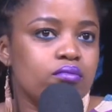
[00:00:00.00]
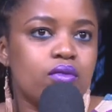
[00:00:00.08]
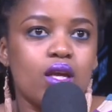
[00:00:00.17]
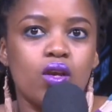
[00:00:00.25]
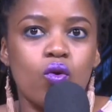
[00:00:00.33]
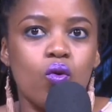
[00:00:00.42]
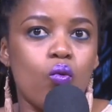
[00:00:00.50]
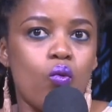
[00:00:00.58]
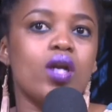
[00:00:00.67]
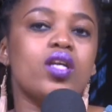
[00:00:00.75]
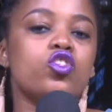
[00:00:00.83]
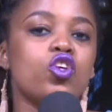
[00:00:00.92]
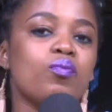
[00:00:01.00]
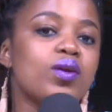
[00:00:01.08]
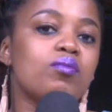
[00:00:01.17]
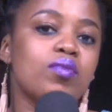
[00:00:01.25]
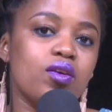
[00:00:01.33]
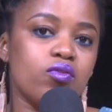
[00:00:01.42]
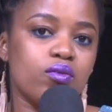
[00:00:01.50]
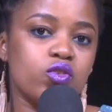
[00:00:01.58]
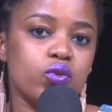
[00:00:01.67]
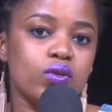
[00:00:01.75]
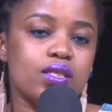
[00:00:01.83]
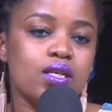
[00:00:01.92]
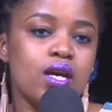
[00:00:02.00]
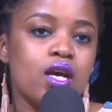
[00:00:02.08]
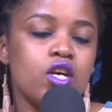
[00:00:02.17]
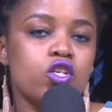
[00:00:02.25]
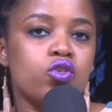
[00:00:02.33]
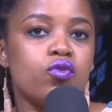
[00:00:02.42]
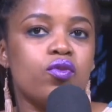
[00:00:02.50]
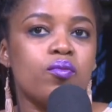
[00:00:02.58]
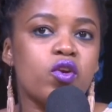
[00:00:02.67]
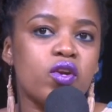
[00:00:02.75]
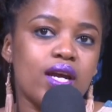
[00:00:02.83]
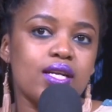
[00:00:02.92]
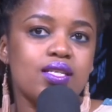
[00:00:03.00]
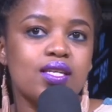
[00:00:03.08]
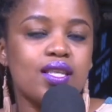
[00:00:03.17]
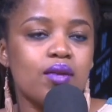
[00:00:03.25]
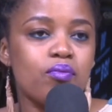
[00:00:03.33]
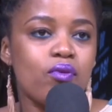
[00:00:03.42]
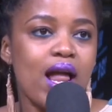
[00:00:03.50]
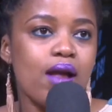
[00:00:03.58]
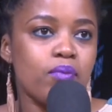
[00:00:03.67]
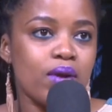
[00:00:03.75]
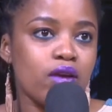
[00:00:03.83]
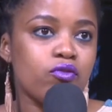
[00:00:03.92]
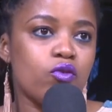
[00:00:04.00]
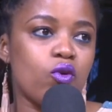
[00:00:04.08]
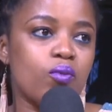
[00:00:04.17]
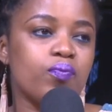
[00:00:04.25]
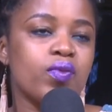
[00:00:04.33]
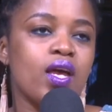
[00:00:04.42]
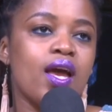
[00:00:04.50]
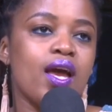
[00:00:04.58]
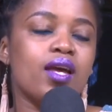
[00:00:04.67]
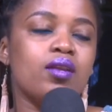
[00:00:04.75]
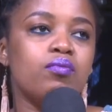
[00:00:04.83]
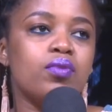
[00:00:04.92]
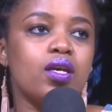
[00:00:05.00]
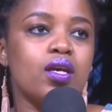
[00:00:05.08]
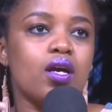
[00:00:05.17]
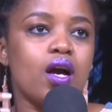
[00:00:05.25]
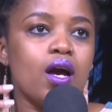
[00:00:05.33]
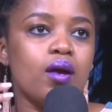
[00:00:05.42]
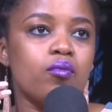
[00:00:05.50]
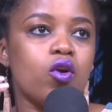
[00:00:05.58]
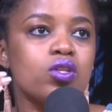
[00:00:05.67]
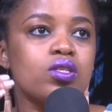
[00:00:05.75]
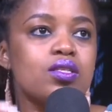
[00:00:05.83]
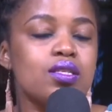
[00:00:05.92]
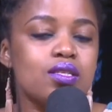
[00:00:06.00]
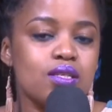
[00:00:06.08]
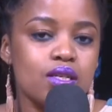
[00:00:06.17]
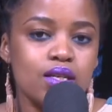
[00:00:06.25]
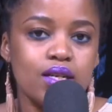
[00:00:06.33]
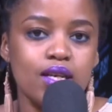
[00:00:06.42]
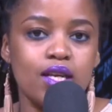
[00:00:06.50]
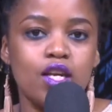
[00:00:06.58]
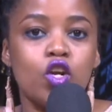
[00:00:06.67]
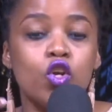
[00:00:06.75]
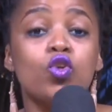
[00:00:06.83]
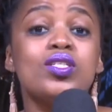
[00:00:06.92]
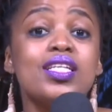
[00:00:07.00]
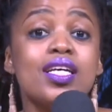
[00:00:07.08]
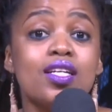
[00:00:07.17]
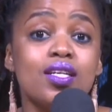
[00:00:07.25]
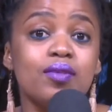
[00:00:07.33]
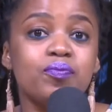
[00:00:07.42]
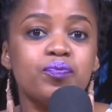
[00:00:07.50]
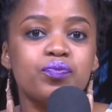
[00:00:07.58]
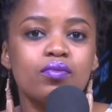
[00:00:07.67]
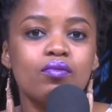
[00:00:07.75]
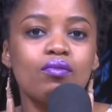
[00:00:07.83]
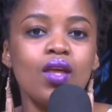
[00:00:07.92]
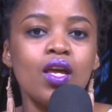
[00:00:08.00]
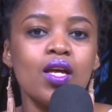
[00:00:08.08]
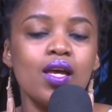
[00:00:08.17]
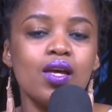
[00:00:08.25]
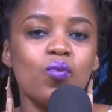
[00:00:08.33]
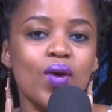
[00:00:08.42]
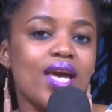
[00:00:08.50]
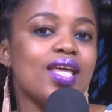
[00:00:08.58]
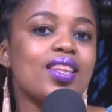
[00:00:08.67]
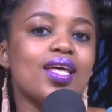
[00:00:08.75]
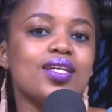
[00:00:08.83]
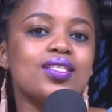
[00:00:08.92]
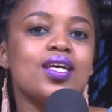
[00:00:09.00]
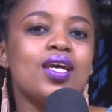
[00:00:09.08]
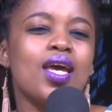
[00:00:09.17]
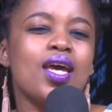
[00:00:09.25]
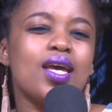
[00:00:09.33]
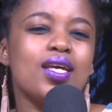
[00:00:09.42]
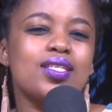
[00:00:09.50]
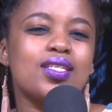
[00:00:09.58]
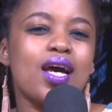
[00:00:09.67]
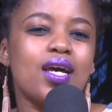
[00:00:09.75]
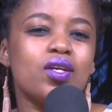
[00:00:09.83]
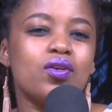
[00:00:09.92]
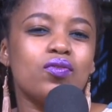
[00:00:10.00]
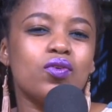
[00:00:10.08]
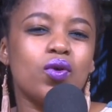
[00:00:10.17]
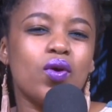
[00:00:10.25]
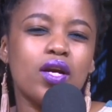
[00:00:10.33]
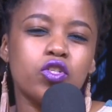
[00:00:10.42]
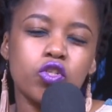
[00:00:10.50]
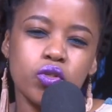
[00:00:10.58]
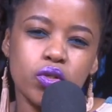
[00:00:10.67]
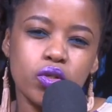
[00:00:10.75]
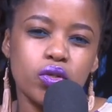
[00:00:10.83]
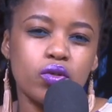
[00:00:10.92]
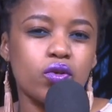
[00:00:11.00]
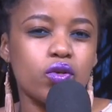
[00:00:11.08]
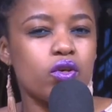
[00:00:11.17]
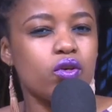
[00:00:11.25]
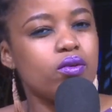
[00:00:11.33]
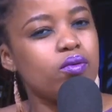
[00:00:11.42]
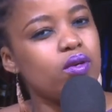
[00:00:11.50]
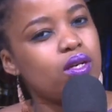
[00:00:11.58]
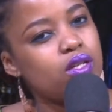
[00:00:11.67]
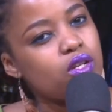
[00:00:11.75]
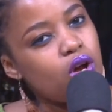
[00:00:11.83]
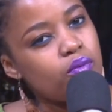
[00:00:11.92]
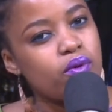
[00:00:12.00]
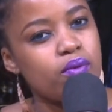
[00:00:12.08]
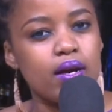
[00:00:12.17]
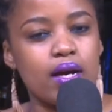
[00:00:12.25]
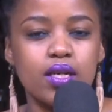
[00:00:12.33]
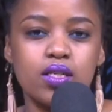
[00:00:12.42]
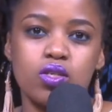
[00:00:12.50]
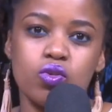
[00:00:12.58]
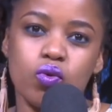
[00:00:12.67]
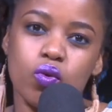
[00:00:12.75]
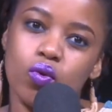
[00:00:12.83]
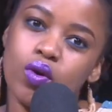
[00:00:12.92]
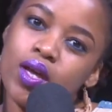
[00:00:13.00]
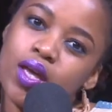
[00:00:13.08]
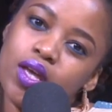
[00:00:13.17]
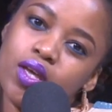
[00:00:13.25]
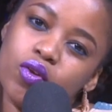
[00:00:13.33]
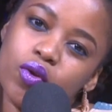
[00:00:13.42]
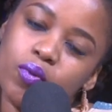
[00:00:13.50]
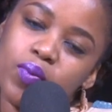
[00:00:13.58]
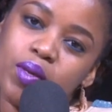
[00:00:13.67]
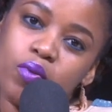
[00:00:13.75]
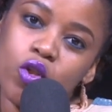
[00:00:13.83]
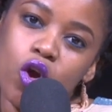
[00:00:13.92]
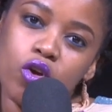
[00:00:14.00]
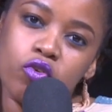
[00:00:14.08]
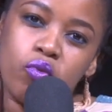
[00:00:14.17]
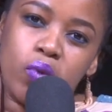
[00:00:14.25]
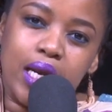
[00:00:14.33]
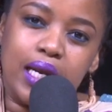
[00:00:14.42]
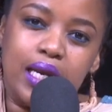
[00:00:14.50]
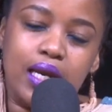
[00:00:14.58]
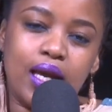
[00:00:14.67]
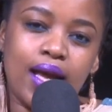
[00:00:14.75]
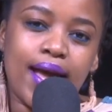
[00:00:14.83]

then what is stopping me from doing it? So from creating that platform and being consistently looked in a way that is kind of, unsure, or you're a little compromised, or, people aren't really